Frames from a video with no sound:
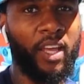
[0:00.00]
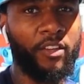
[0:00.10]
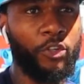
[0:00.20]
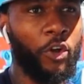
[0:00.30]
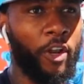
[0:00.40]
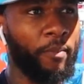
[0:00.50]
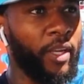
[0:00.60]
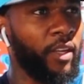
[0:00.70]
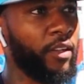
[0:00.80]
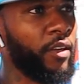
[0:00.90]
at. You know what I
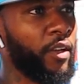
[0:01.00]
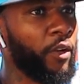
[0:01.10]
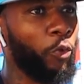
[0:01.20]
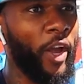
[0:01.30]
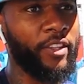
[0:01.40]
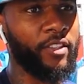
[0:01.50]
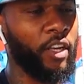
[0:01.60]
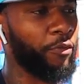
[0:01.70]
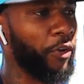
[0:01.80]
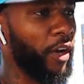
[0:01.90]
mean? Writing
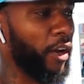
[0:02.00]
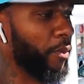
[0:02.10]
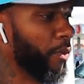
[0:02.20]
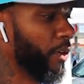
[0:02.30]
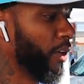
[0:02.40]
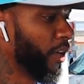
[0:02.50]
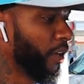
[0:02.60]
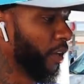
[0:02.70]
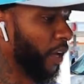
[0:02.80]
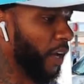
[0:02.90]
stuff up,
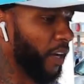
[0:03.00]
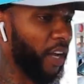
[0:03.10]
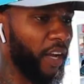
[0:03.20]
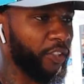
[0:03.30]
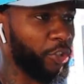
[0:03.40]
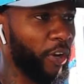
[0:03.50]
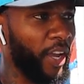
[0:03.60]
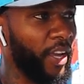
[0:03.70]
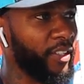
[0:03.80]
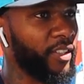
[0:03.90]

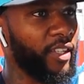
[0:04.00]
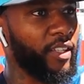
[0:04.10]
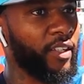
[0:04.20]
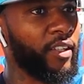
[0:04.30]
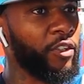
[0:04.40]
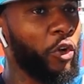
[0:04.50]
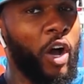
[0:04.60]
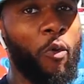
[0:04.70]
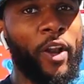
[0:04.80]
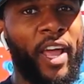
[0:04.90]
contracts, and you know,
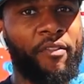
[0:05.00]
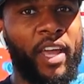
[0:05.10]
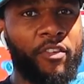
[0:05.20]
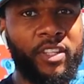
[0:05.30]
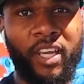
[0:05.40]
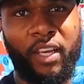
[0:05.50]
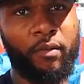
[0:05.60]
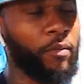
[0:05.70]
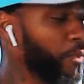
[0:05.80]
I wanna have everything